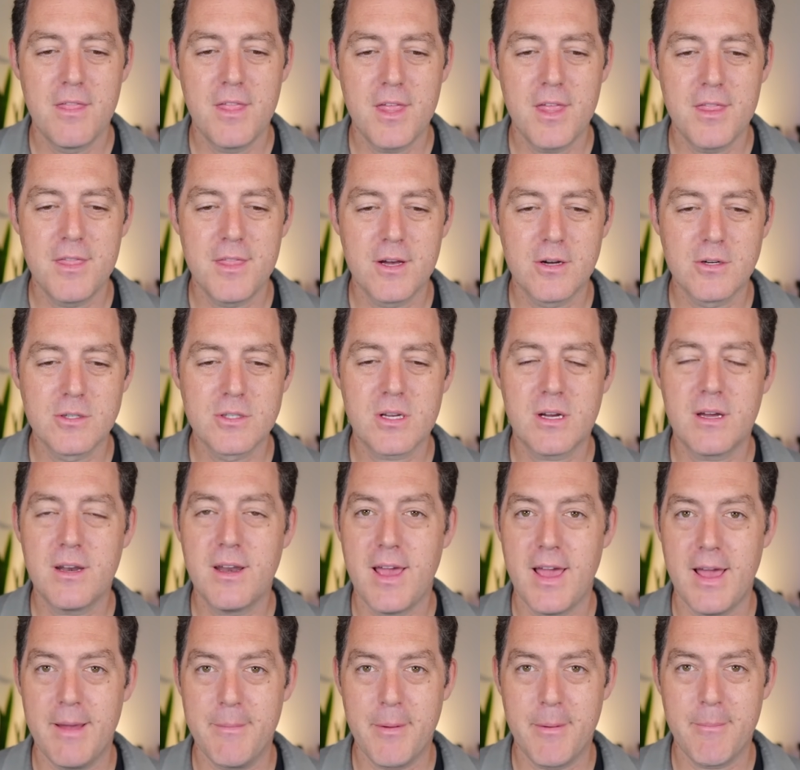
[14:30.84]
than those on
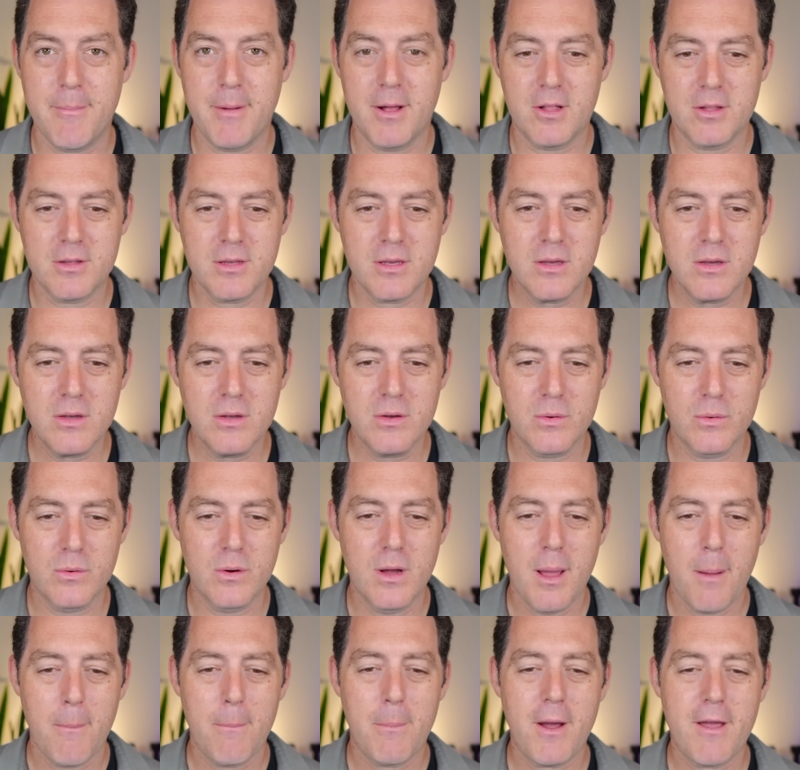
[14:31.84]
M M L U
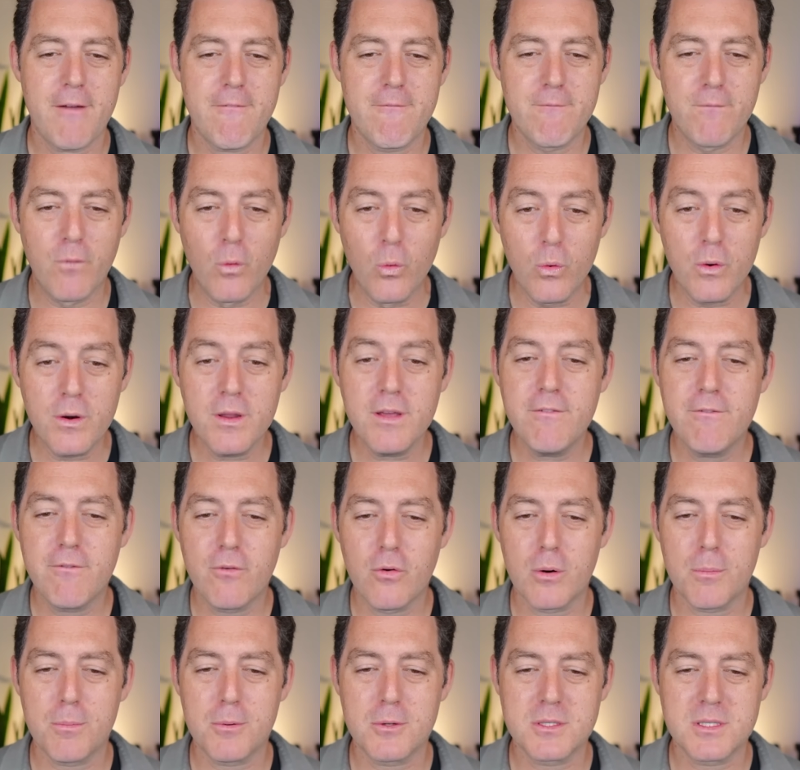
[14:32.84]
by
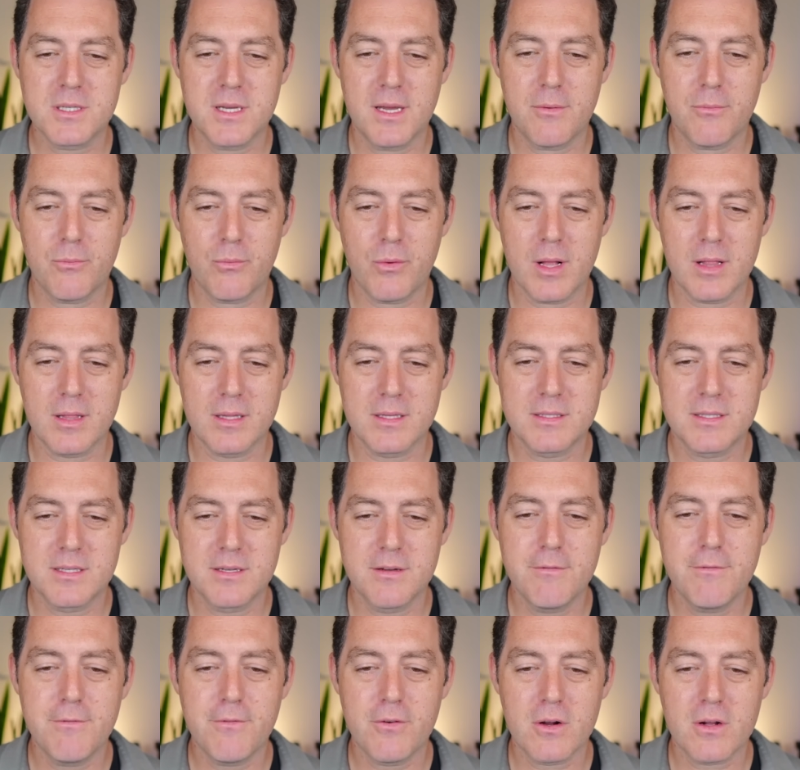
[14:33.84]
forty-four percent
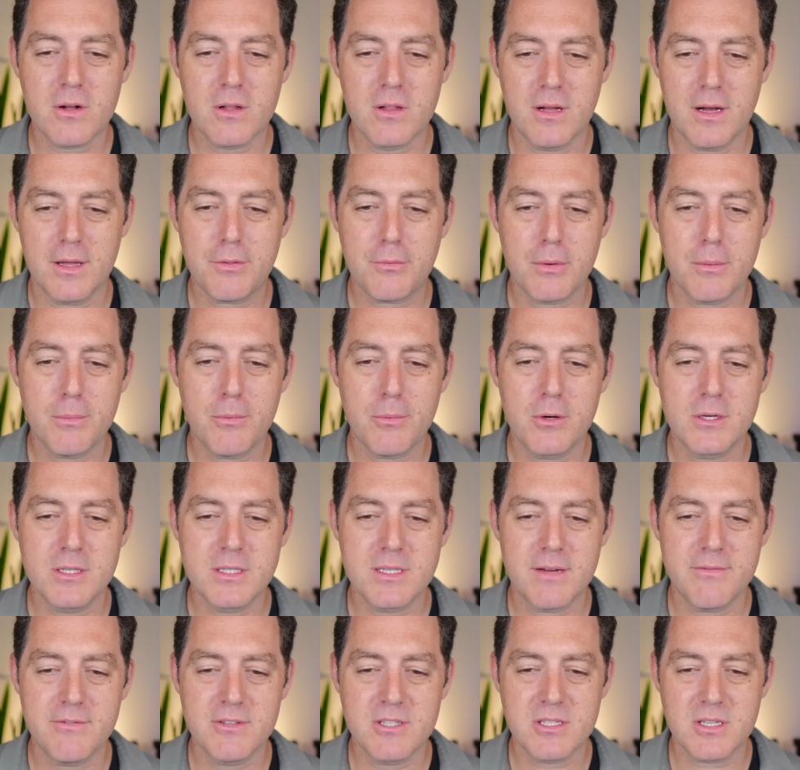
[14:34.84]
relative for Claude three point
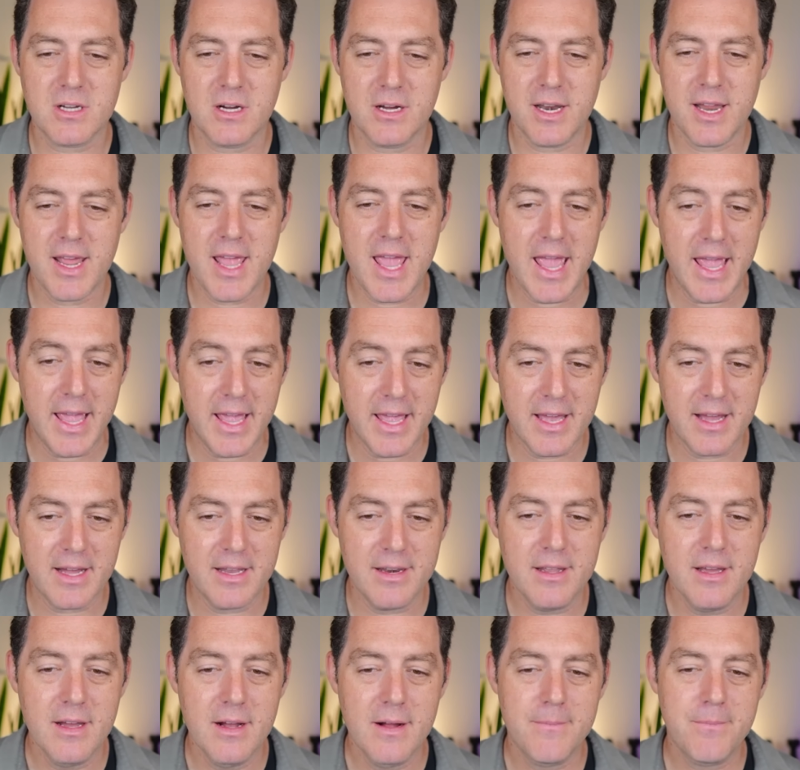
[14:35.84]
seven Sonnet
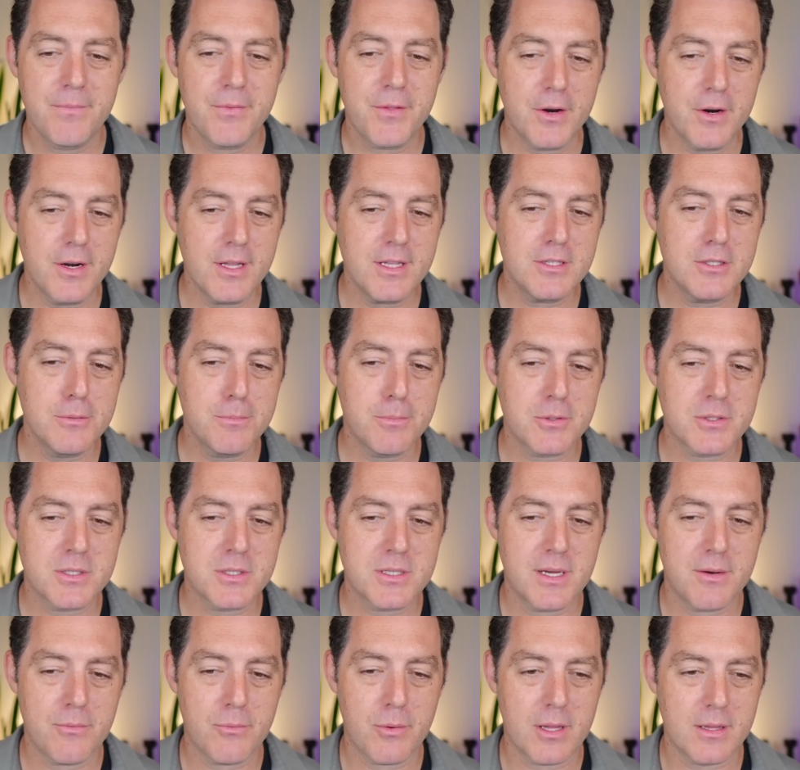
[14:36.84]
and thirty-two
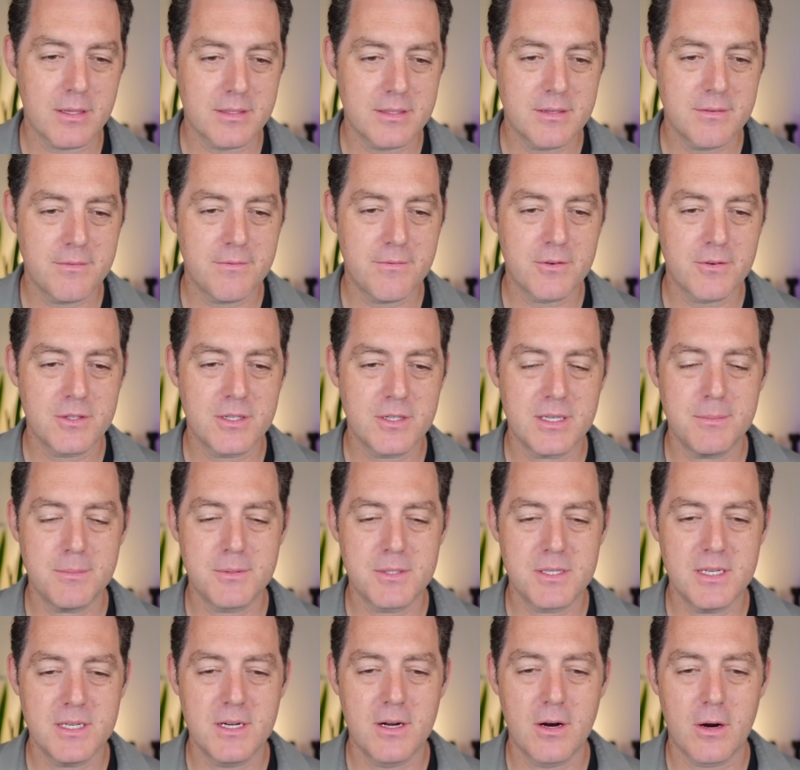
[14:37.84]
percent relative for
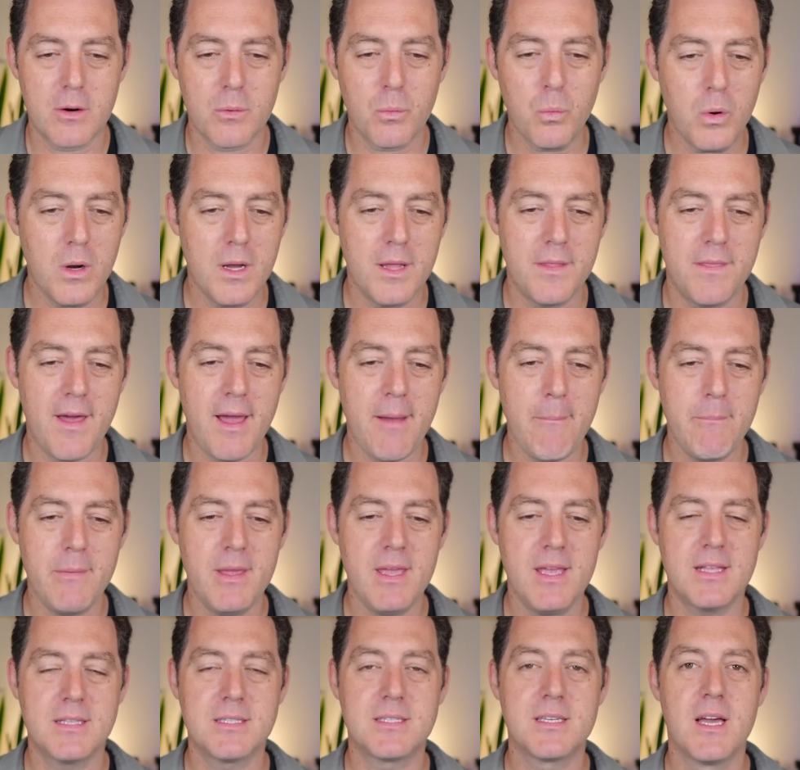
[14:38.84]
DeepSeek R one. That
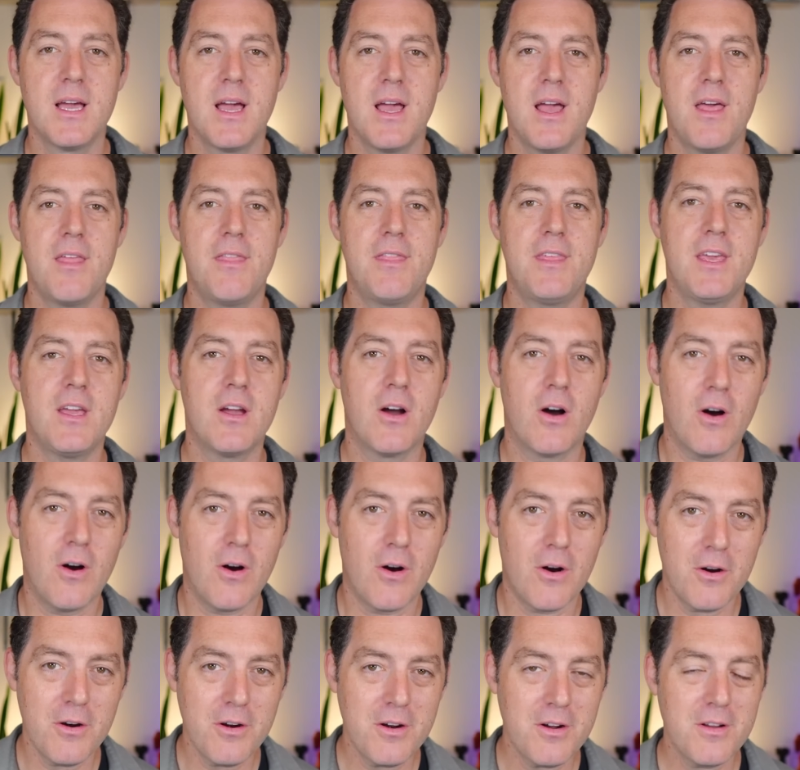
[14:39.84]
means the
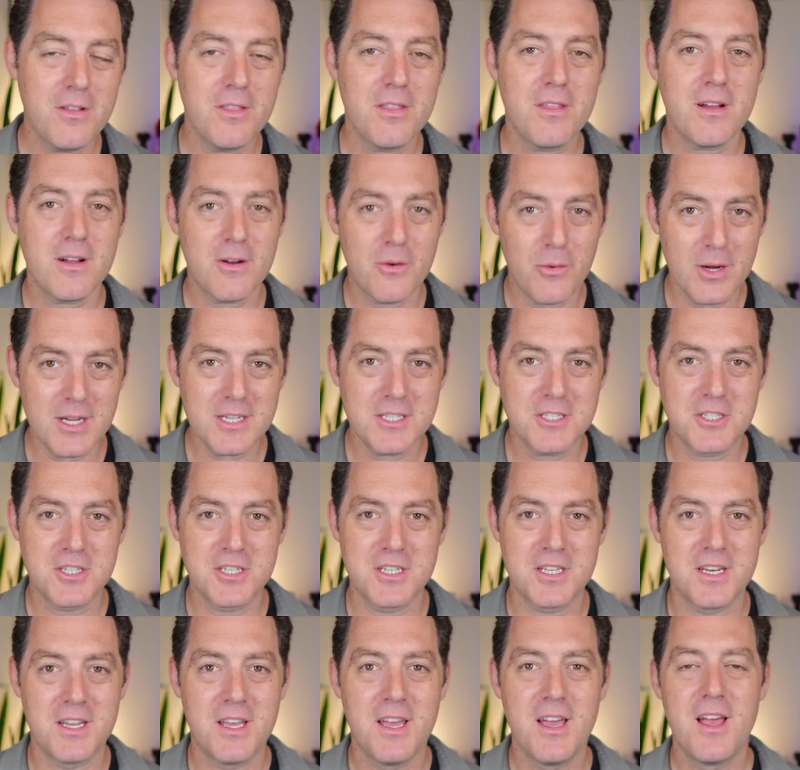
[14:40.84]
harder the
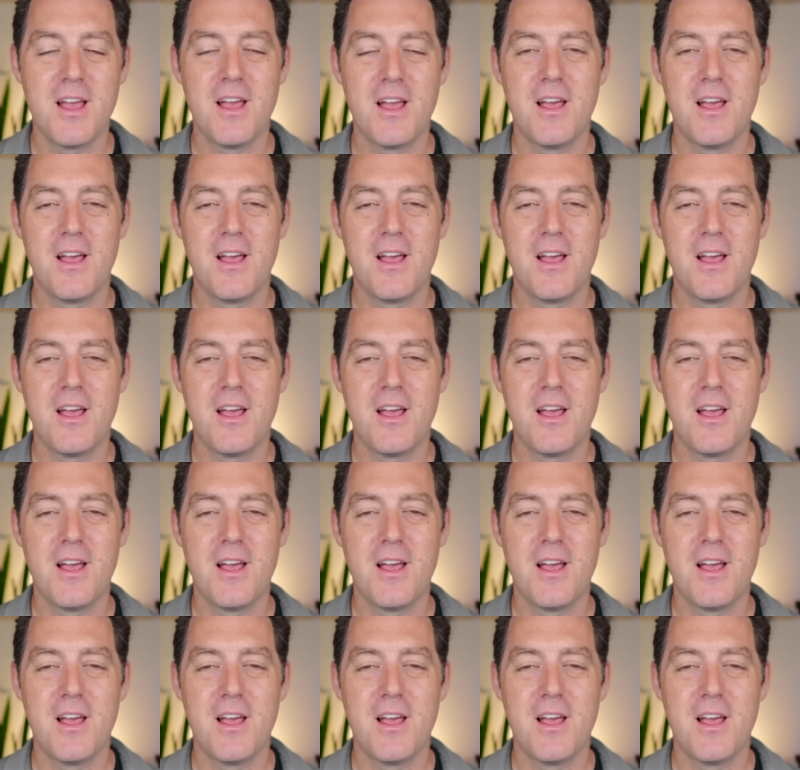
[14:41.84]
question,